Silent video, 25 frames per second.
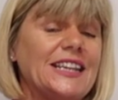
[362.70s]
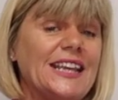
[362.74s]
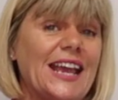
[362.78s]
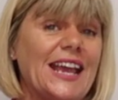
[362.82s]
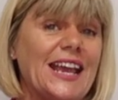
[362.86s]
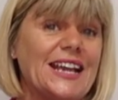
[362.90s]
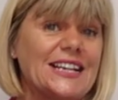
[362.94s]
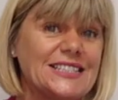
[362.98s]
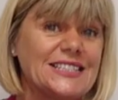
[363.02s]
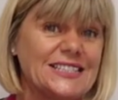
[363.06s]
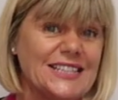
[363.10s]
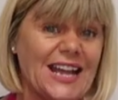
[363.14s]

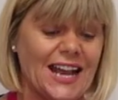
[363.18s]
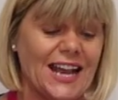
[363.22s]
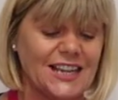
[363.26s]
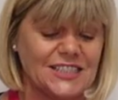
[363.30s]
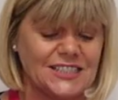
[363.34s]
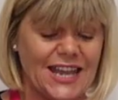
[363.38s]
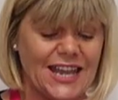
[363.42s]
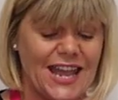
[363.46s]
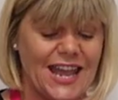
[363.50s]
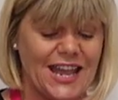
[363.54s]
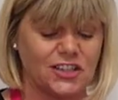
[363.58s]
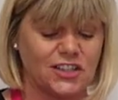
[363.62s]
the
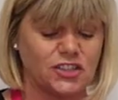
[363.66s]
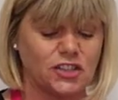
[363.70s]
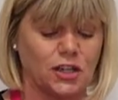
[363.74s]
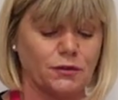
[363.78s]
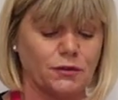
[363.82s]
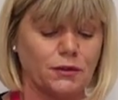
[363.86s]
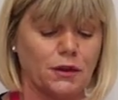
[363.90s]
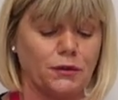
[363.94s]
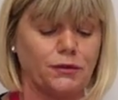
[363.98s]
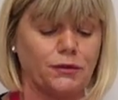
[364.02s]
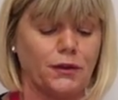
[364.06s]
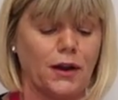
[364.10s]
exact edge
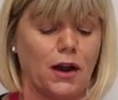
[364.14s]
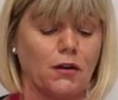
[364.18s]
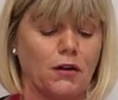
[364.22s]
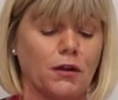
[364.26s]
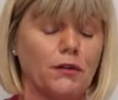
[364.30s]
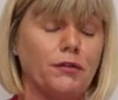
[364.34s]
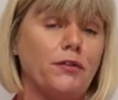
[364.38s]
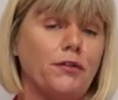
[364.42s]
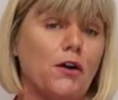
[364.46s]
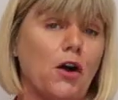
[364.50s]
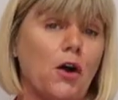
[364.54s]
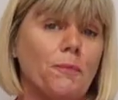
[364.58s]
of the
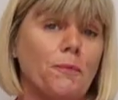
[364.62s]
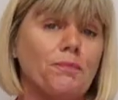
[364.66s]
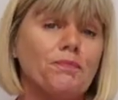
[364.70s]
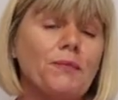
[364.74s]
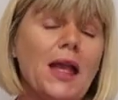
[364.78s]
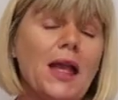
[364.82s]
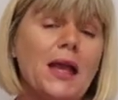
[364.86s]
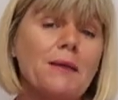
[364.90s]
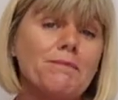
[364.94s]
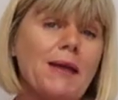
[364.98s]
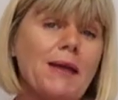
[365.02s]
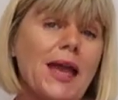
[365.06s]
floral
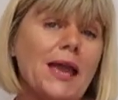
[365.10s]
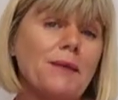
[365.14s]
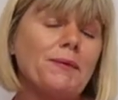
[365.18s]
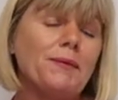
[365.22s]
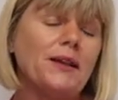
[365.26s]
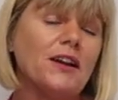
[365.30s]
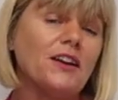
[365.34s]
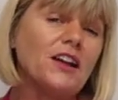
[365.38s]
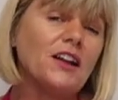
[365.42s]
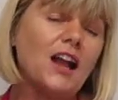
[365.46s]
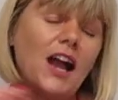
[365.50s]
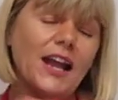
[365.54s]
foam.
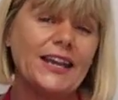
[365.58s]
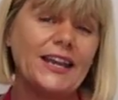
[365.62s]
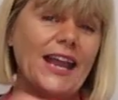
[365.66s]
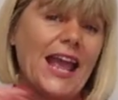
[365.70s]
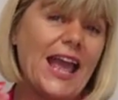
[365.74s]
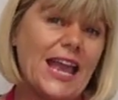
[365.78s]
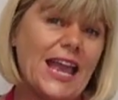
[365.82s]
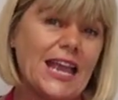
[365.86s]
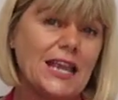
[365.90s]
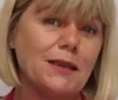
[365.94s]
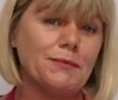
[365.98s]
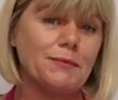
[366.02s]
Maybe you're kind
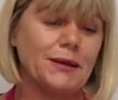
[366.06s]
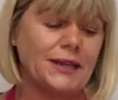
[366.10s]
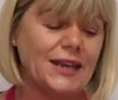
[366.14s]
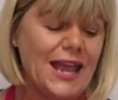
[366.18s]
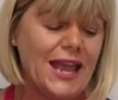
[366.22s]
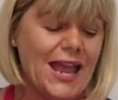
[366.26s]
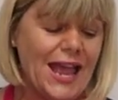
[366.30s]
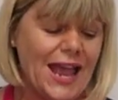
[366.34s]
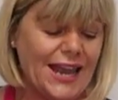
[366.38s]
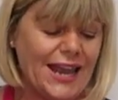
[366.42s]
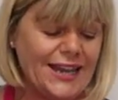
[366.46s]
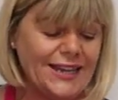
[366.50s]
of
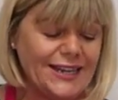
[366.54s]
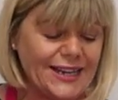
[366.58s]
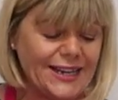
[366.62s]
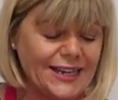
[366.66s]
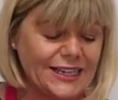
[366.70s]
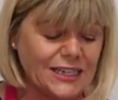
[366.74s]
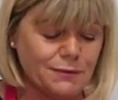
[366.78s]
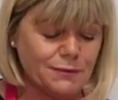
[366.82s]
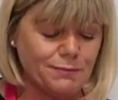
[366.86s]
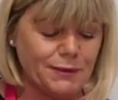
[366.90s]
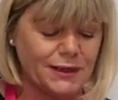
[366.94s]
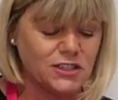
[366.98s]
aiming a
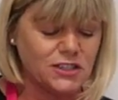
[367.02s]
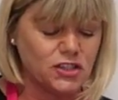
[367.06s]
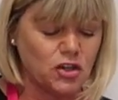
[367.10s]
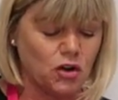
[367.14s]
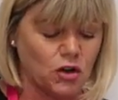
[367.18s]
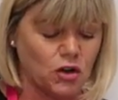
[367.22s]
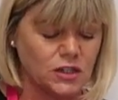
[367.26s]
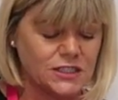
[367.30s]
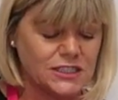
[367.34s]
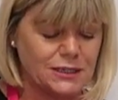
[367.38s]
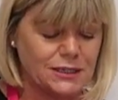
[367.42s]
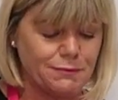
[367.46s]
little bit
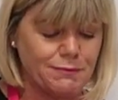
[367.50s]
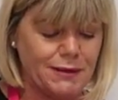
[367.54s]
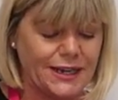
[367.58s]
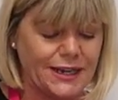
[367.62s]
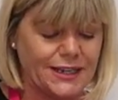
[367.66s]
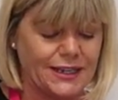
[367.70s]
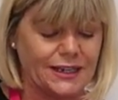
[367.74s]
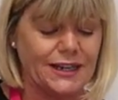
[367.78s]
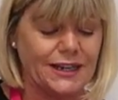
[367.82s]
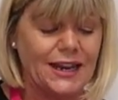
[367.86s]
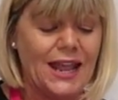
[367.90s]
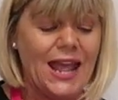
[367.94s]
towards the
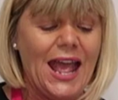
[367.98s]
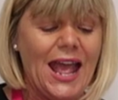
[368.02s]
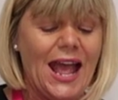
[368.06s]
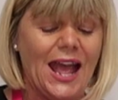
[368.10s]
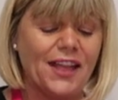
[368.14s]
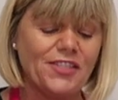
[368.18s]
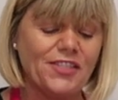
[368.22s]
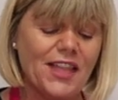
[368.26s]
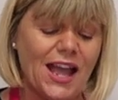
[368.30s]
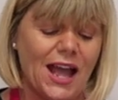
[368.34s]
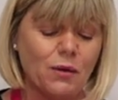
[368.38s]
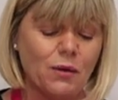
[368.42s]
middle,
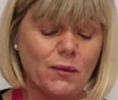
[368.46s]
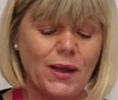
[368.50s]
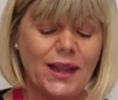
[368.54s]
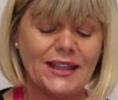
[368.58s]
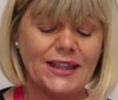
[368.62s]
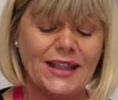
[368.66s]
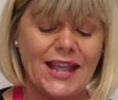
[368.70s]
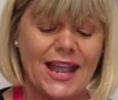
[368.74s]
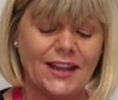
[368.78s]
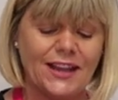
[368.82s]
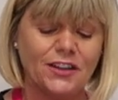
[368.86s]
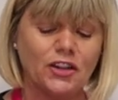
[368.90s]
and that
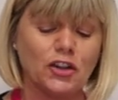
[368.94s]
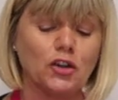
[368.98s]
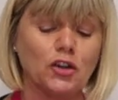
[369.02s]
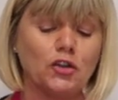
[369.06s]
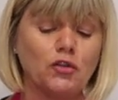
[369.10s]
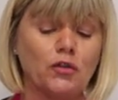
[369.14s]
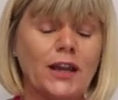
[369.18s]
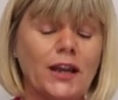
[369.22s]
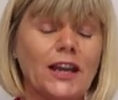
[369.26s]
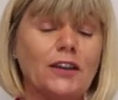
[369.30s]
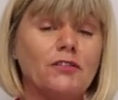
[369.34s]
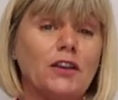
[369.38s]
way then your
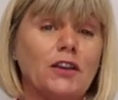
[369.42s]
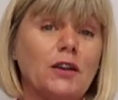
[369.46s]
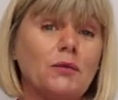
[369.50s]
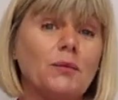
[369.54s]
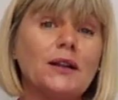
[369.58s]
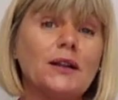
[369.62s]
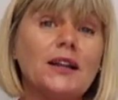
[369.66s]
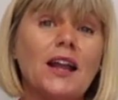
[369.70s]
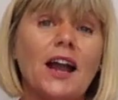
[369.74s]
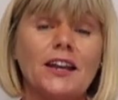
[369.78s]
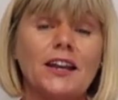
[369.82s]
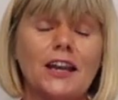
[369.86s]
greenery
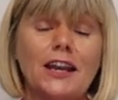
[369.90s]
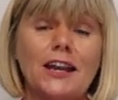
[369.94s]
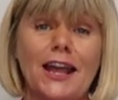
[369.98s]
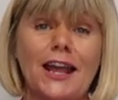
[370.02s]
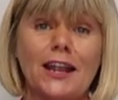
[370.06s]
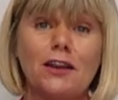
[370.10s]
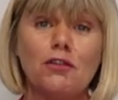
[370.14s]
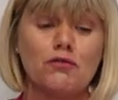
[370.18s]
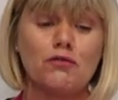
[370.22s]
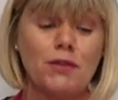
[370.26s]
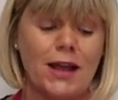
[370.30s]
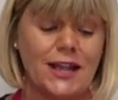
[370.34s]
will kind of
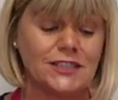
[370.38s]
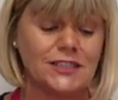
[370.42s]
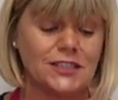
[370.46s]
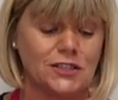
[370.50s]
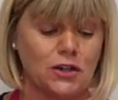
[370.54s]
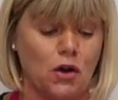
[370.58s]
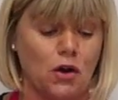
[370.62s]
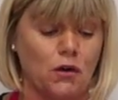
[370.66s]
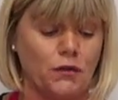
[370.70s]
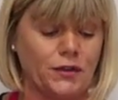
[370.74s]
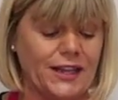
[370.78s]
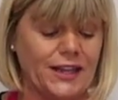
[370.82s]
like
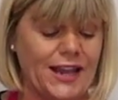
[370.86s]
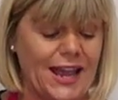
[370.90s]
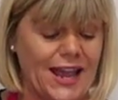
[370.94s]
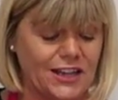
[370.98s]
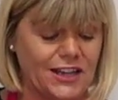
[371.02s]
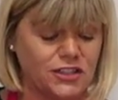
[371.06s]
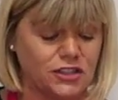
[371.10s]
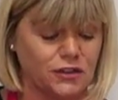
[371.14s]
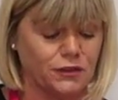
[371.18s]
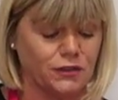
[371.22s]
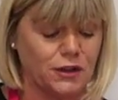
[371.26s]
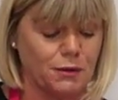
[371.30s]
rest over the
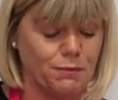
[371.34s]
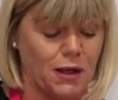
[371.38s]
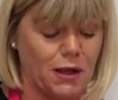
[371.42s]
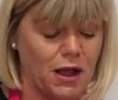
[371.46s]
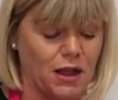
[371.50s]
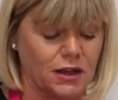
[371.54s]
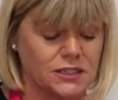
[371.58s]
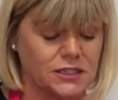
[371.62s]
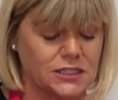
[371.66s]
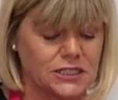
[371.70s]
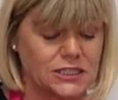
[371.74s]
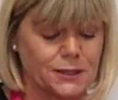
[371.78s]
edge of the
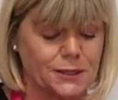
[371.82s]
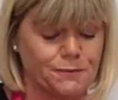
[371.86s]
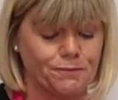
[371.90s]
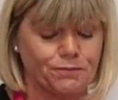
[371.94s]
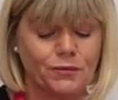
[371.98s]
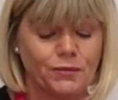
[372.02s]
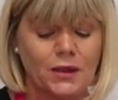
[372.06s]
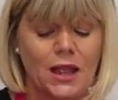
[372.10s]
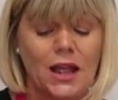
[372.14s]
box.